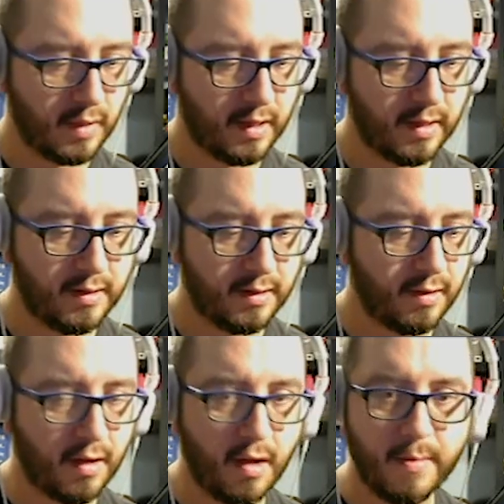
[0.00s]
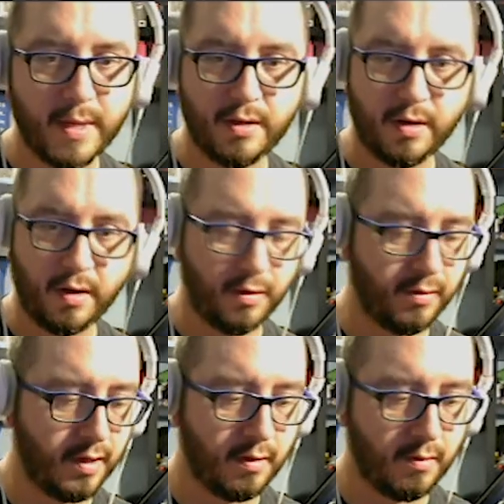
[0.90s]
It is good to comment your code,
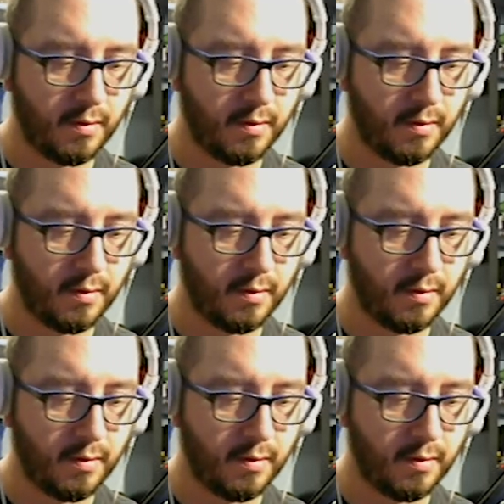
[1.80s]
though.